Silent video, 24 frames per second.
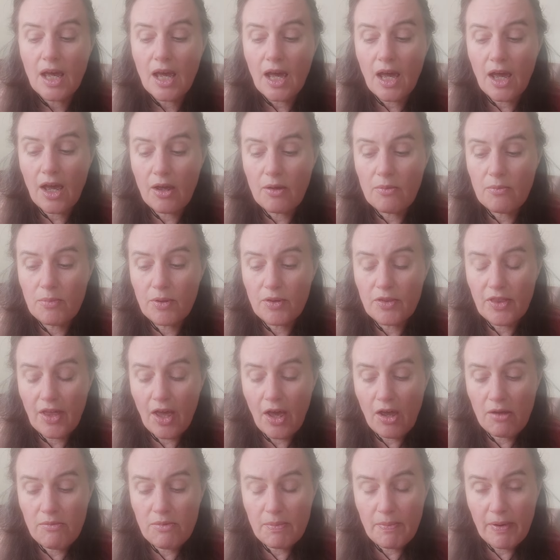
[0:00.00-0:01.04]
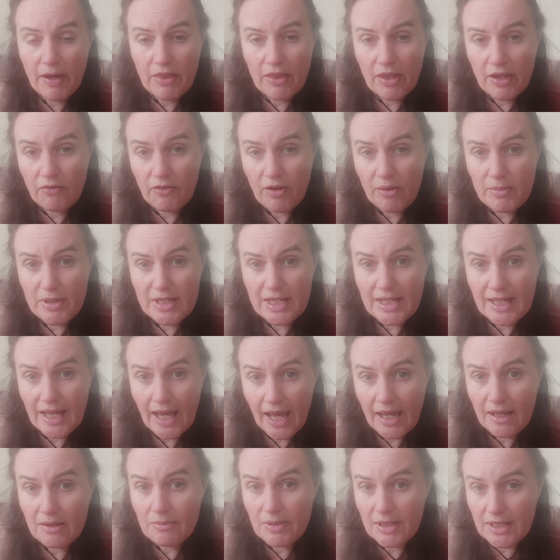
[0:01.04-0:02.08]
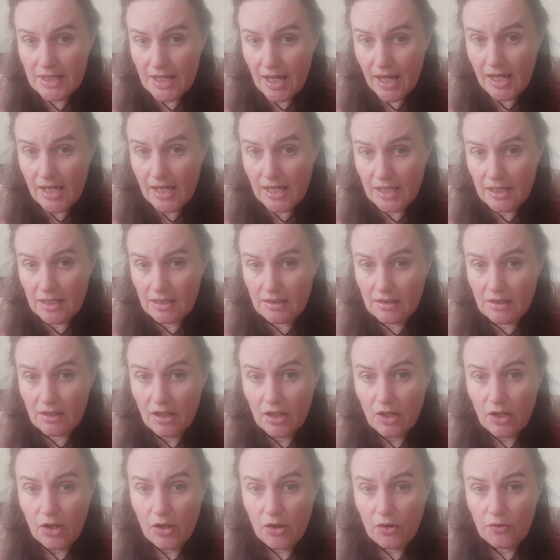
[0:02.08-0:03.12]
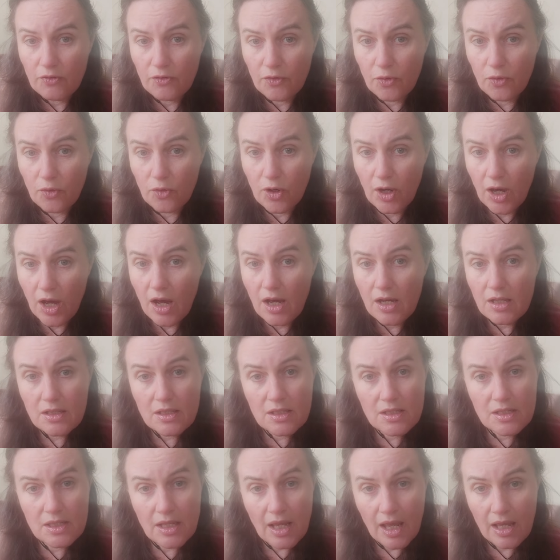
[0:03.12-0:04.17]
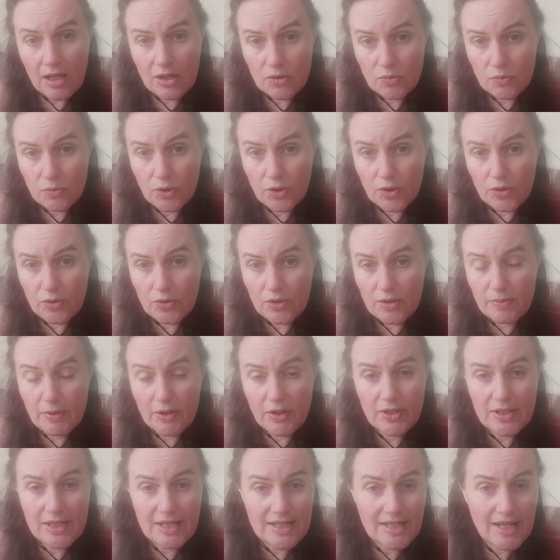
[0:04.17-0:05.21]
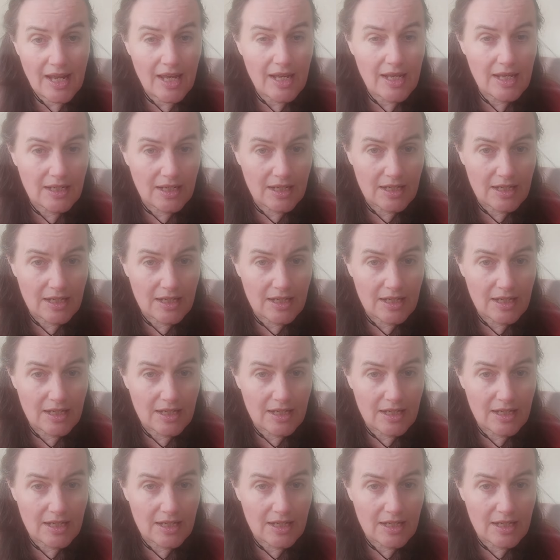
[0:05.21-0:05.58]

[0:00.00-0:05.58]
But the homeopathic remedy can be taken for cuts and wounds because it's taken